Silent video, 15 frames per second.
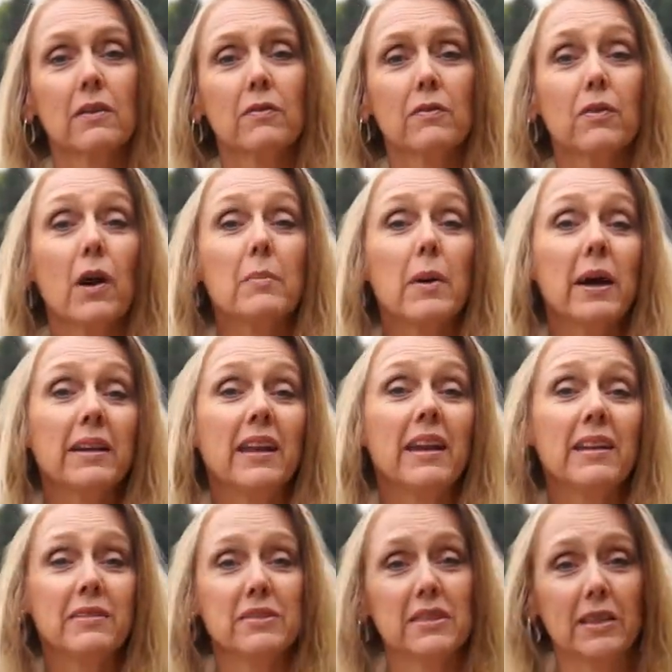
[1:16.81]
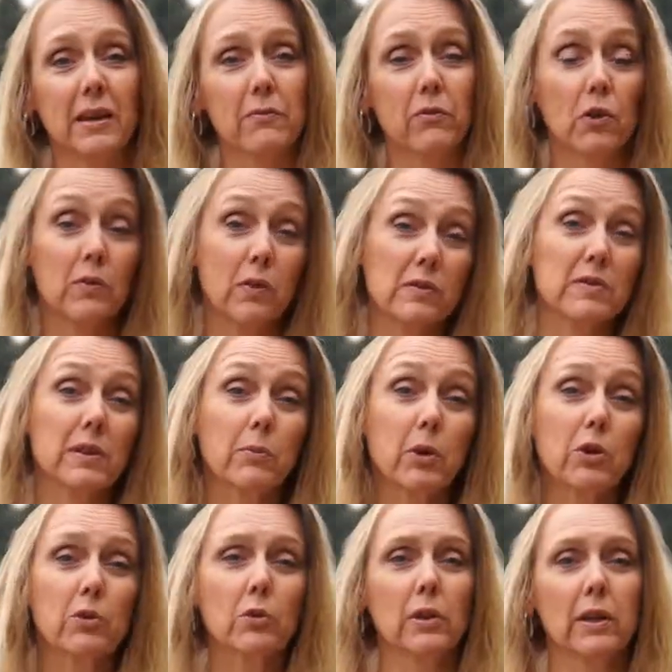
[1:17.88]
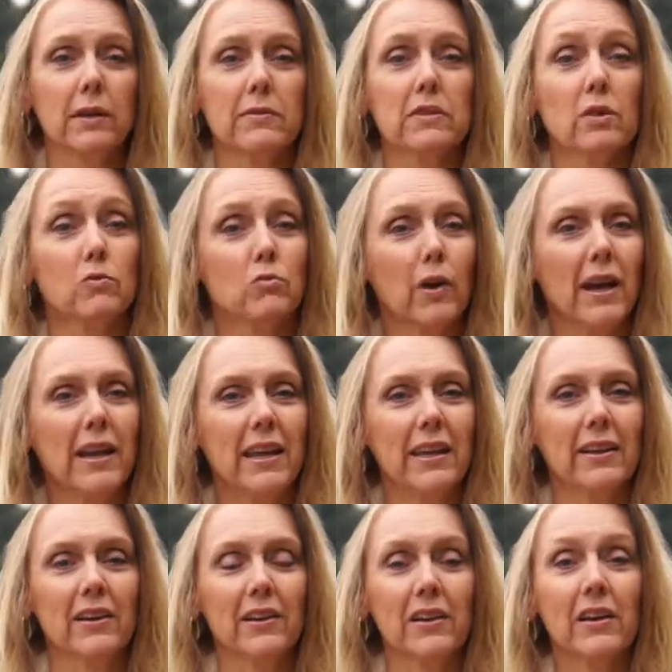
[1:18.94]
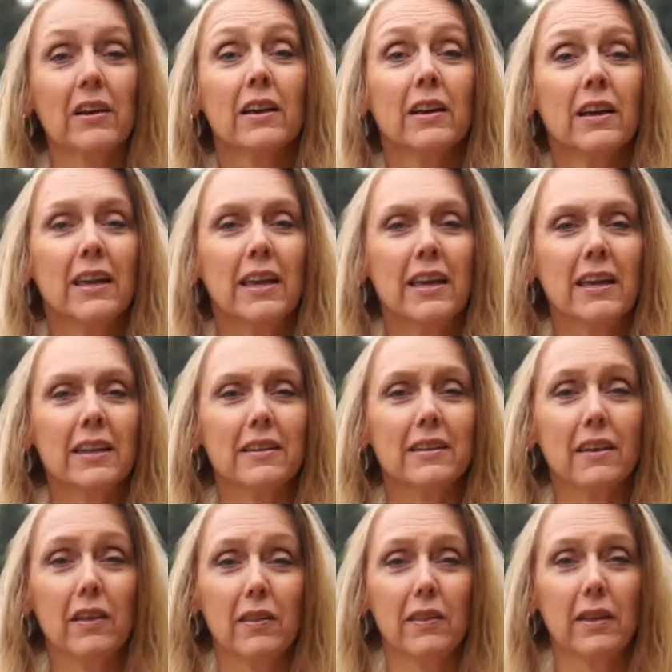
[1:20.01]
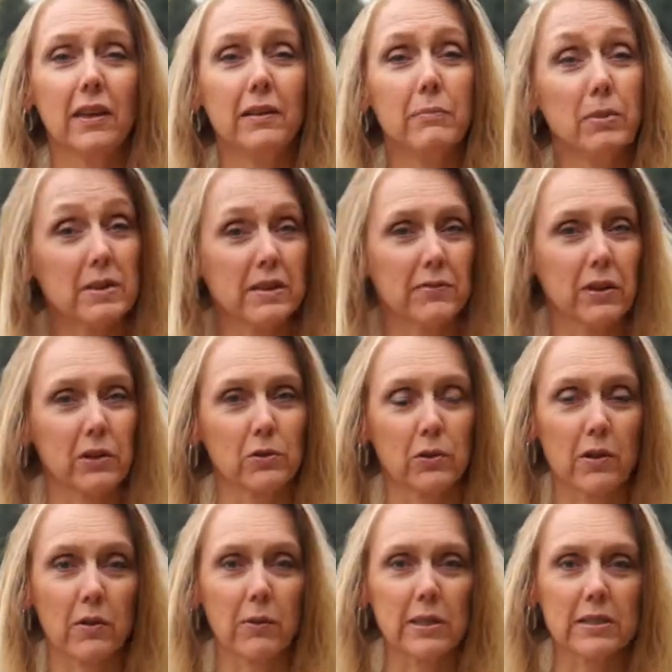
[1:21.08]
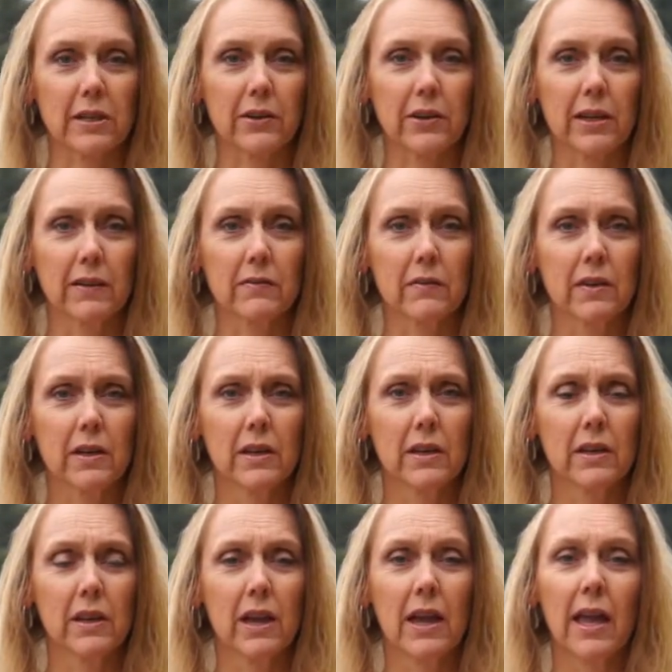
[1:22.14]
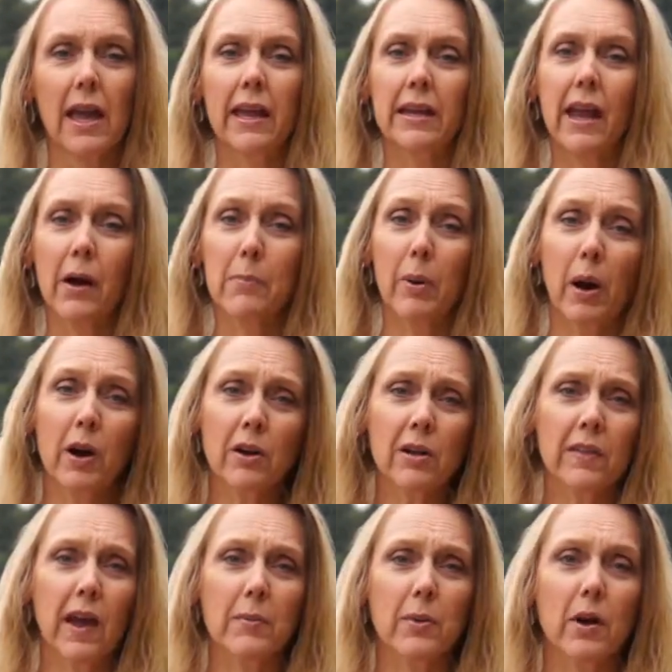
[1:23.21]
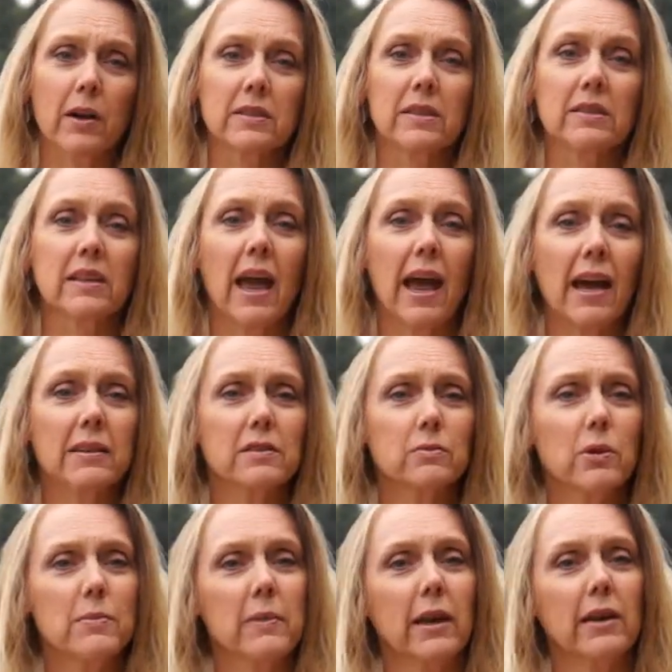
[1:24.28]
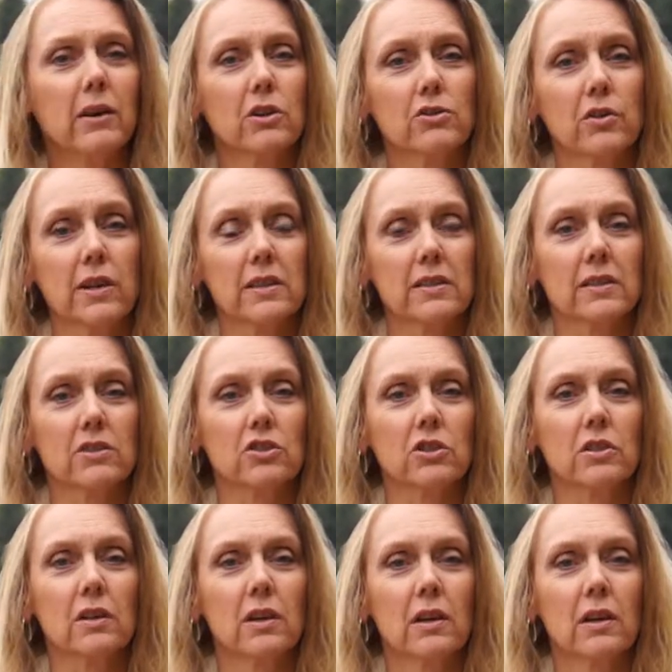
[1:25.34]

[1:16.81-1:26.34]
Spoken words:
from a native standpoint, from someone who lives right here in the Pacific Northwest area. And a part of that process, as we made our transition,